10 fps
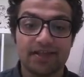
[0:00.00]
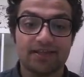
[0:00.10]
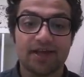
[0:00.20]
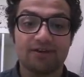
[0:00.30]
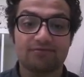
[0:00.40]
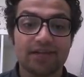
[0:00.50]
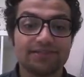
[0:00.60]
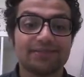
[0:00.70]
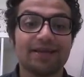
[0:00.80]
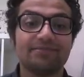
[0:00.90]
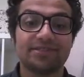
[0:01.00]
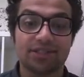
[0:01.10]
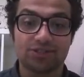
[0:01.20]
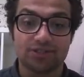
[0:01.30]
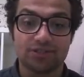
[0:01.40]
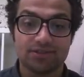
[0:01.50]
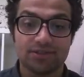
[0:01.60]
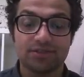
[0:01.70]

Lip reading: in the runtime section.